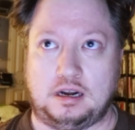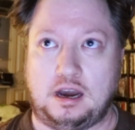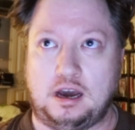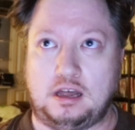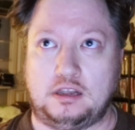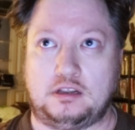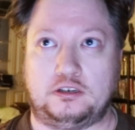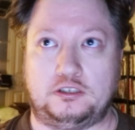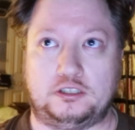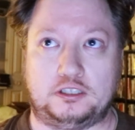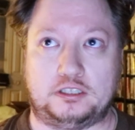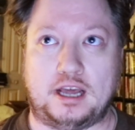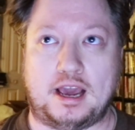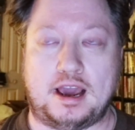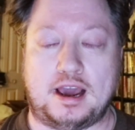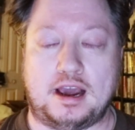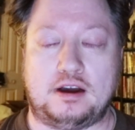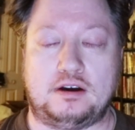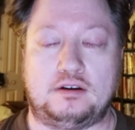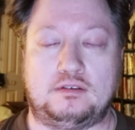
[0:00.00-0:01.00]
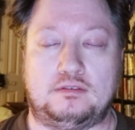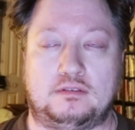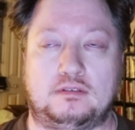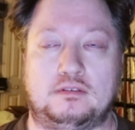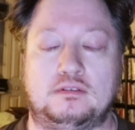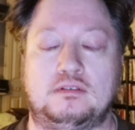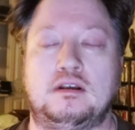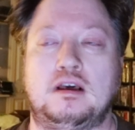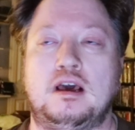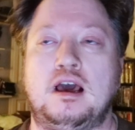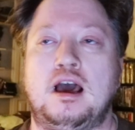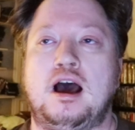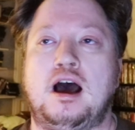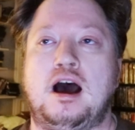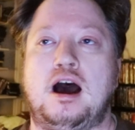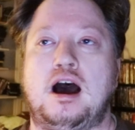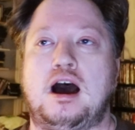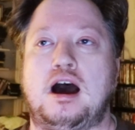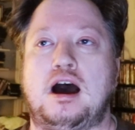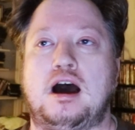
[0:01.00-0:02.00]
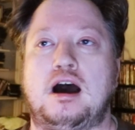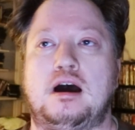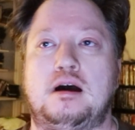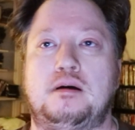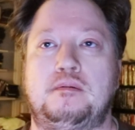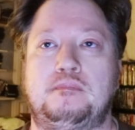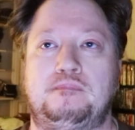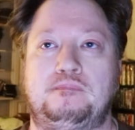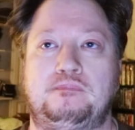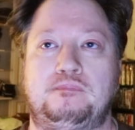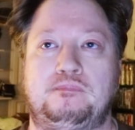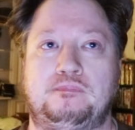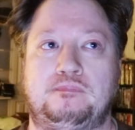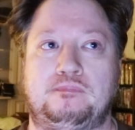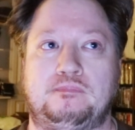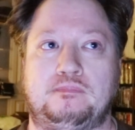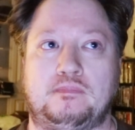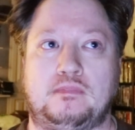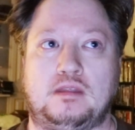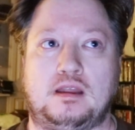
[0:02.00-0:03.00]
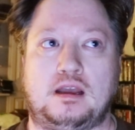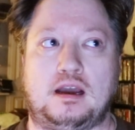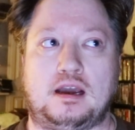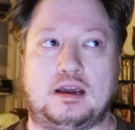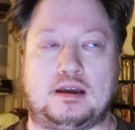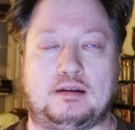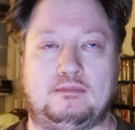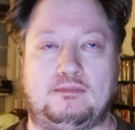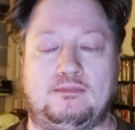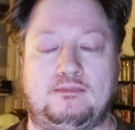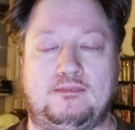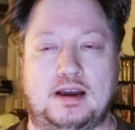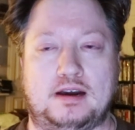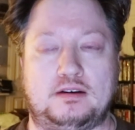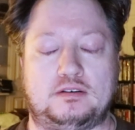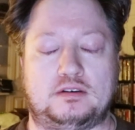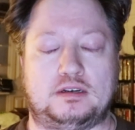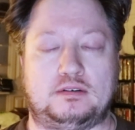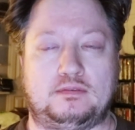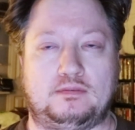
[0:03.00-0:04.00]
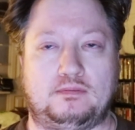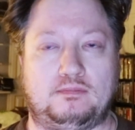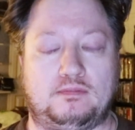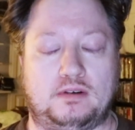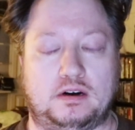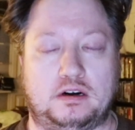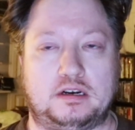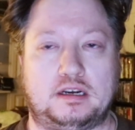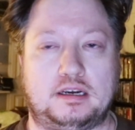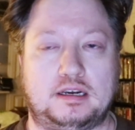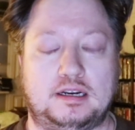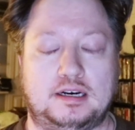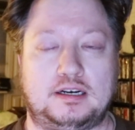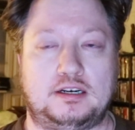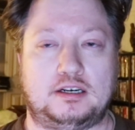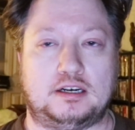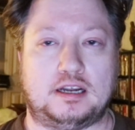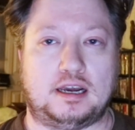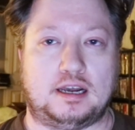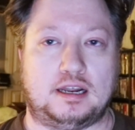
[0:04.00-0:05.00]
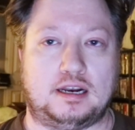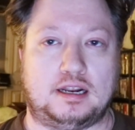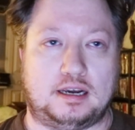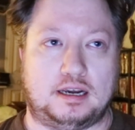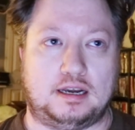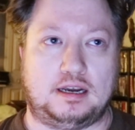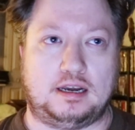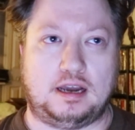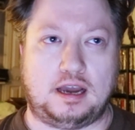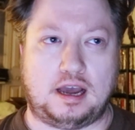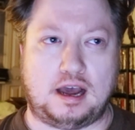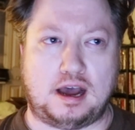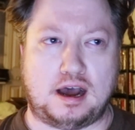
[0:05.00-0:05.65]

others down, I found it very entertaining.